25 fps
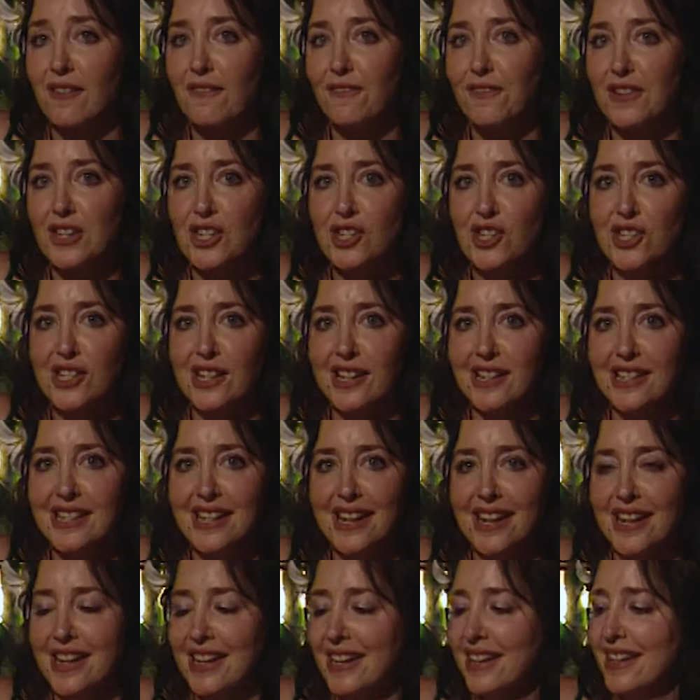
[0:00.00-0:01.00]
fish
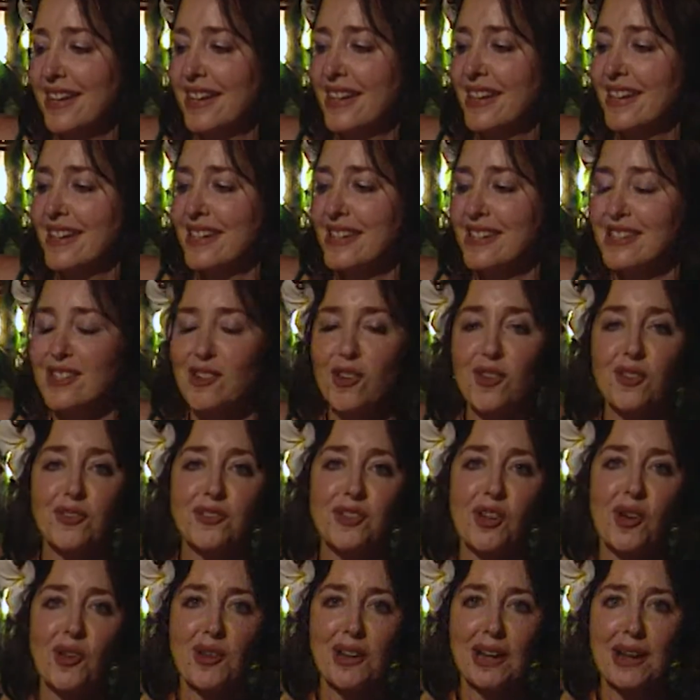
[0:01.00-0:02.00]
satay,
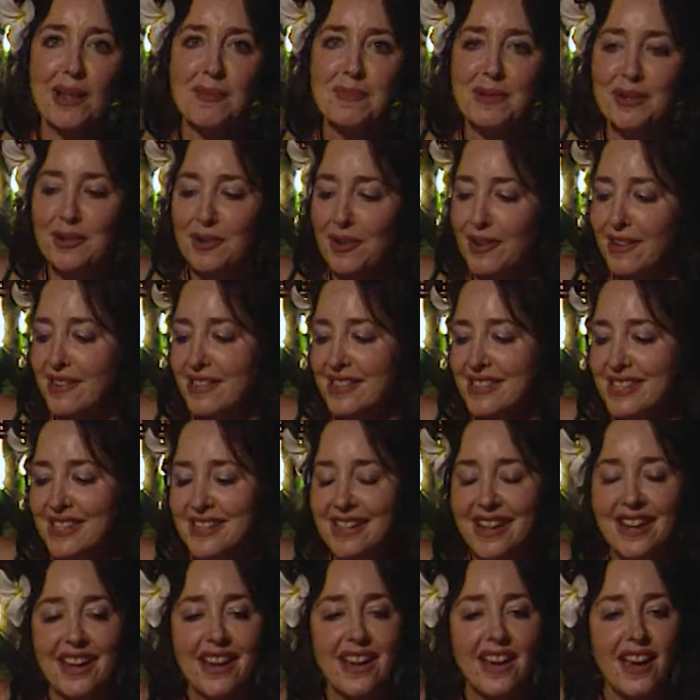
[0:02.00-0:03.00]
served on lemongrass,
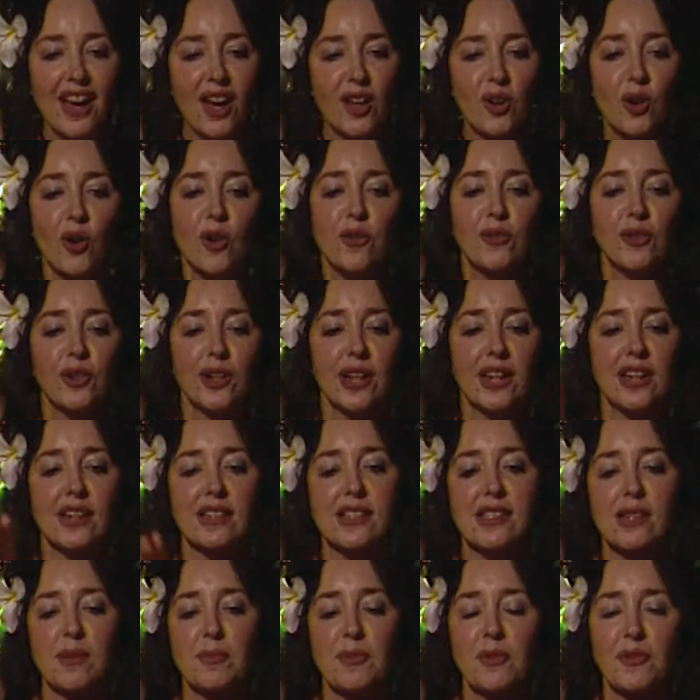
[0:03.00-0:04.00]
and over
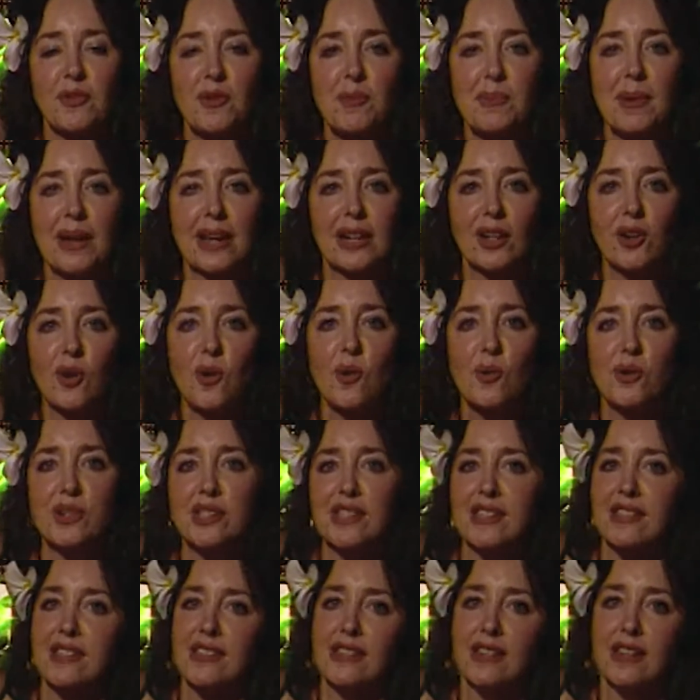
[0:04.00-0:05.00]
here some of the main
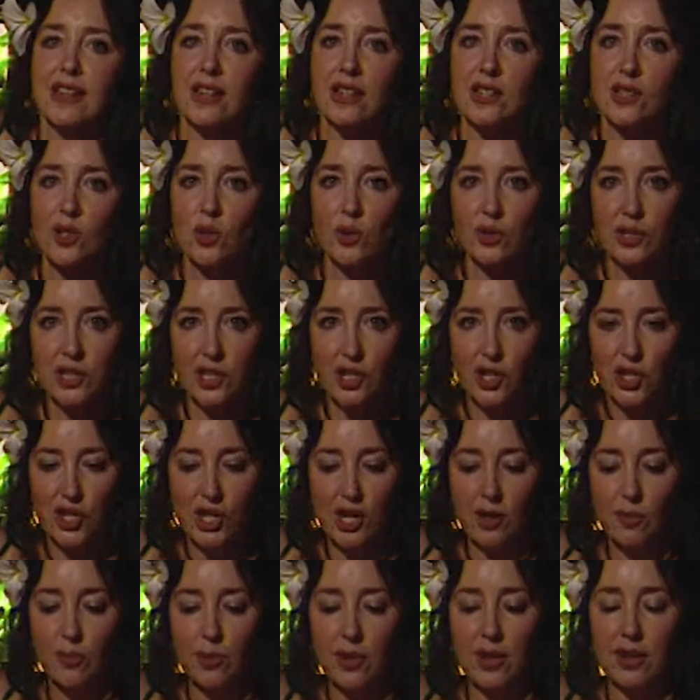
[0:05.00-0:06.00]
courses, and it's all dished
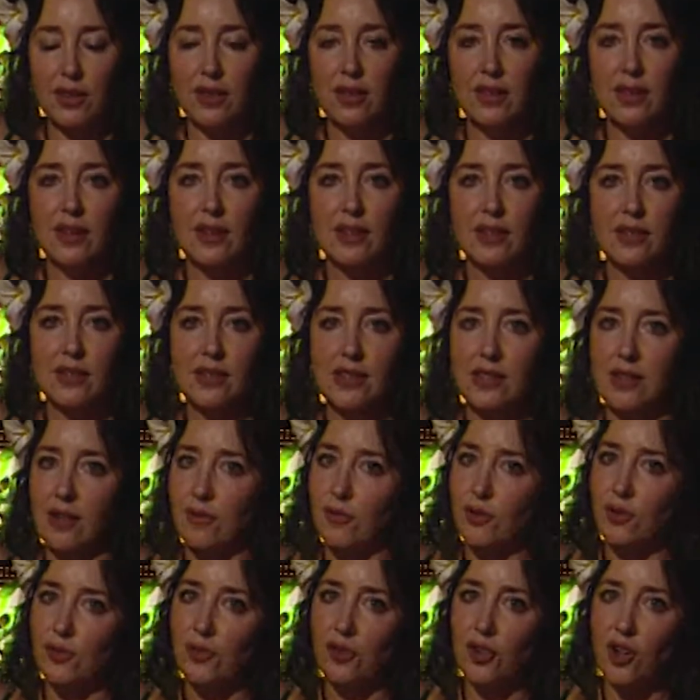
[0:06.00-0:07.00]
up with
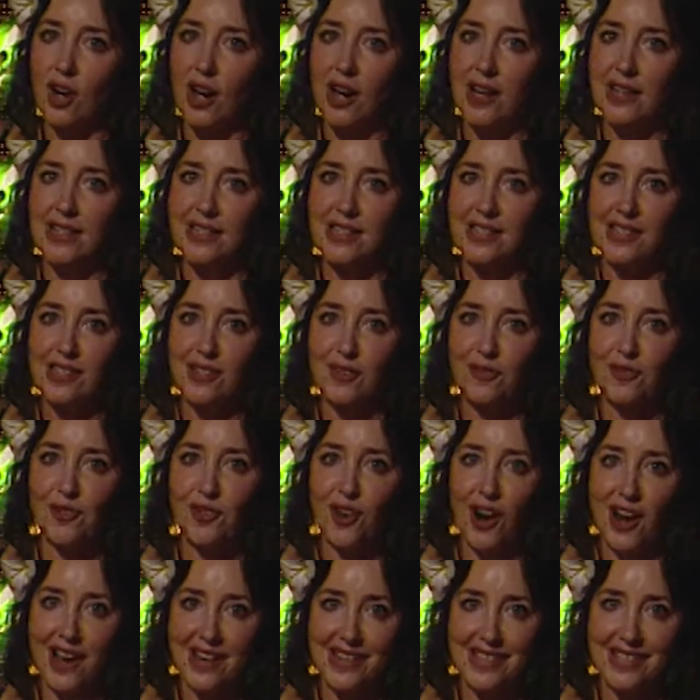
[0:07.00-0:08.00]
several varieties of
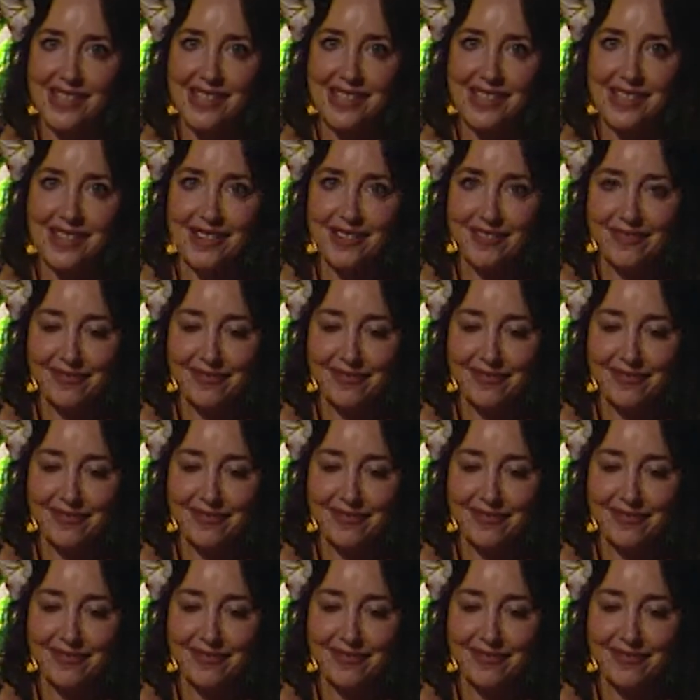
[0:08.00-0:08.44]
rice.